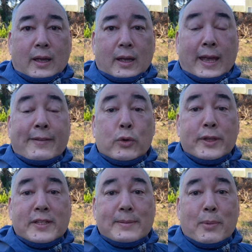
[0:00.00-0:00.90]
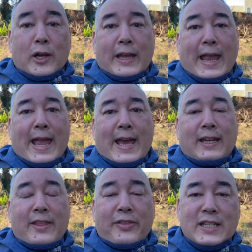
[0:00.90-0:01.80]
Hey everyone, this is Mark, and
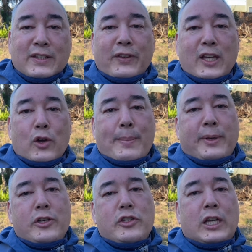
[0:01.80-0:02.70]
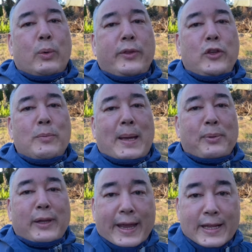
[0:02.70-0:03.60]
in this video I'm going to share with you my
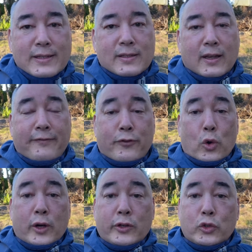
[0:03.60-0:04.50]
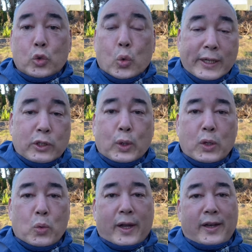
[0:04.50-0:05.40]
plans for
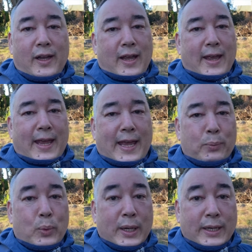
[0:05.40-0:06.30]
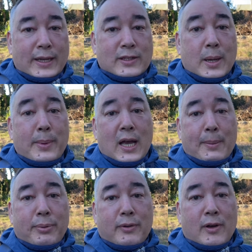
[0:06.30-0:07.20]
2021 and what is coming up
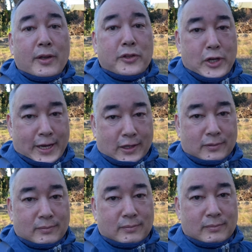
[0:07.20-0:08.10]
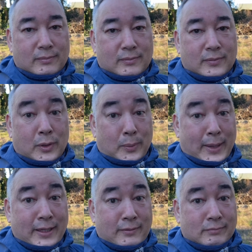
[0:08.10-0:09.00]
on the channel. Are you
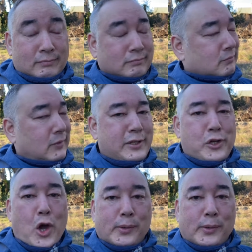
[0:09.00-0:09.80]
ready? Let's go.